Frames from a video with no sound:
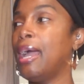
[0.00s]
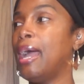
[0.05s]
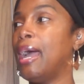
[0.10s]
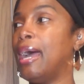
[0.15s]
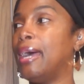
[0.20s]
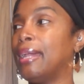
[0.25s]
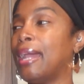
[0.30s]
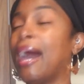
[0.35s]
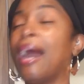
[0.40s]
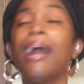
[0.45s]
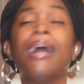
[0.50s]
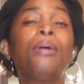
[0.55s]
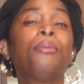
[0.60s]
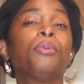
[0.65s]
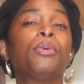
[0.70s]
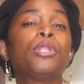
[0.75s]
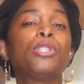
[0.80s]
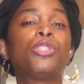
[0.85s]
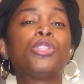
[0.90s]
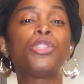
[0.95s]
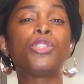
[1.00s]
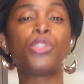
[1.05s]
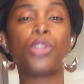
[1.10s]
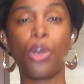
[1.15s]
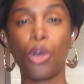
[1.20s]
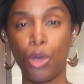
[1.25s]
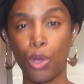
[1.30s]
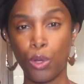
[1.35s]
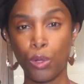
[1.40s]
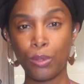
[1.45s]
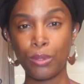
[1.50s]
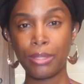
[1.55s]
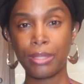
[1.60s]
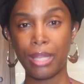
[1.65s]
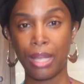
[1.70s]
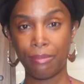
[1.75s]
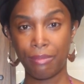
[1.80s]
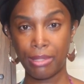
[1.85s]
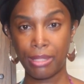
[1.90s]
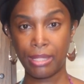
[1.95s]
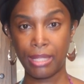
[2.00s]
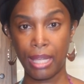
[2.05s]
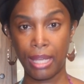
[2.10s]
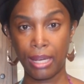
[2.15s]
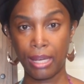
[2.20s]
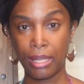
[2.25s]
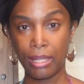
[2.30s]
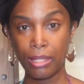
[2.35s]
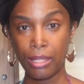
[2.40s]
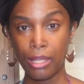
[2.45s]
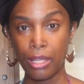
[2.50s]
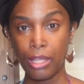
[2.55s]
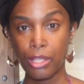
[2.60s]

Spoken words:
and I was so devastated.